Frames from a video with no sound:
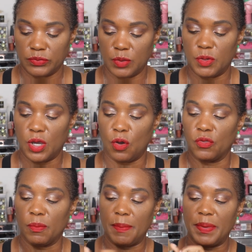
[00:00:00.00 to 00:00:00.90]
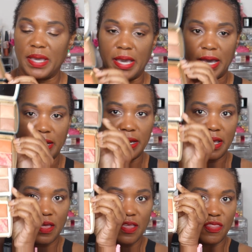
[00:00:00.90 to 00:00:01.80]
I'm gonna hold them up again,
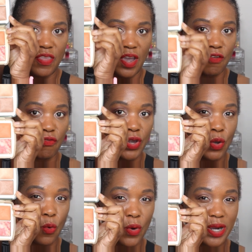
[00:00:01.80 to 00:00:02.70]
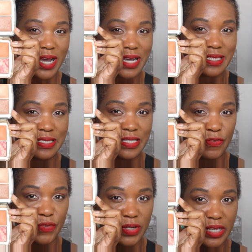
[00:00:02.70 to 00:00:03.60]
they're reorganized
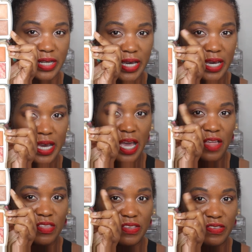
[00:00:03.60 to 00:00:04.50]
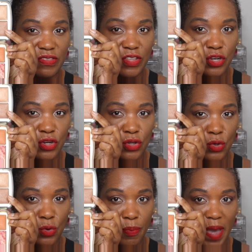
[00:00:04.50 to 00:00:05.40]
differently. This is the
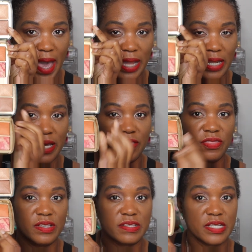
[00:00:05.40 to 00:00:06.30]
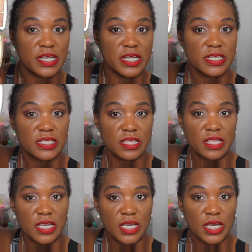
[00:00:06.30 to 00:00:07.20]
new palette, this is
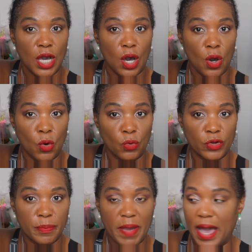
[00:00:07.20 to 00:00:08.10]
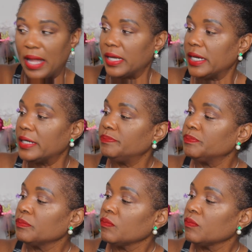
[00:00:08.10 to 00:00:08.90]
the older palette.